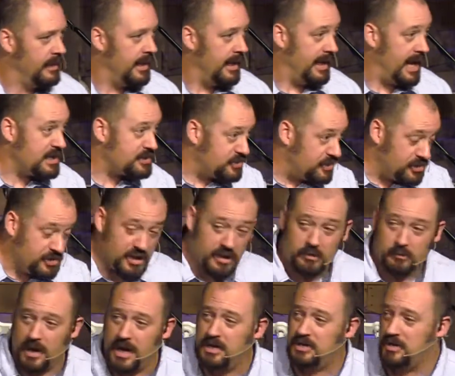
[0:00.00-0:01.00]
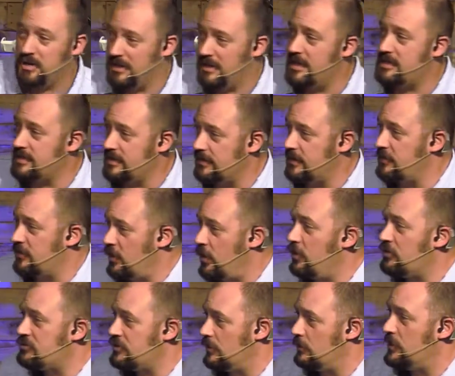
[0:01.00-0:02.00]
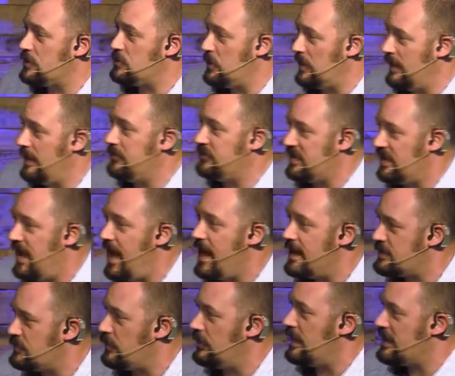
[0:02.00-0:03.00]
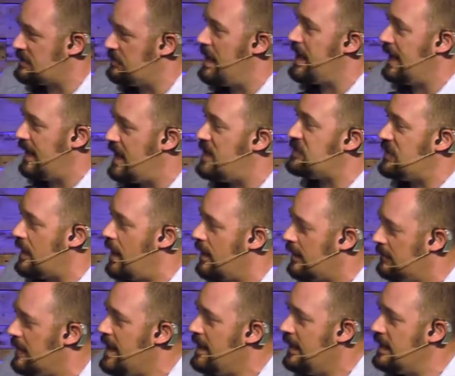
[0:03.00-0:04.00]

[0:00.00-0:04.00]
And that's the generation, and that's the culture in which we live today, is let's make it easy on them.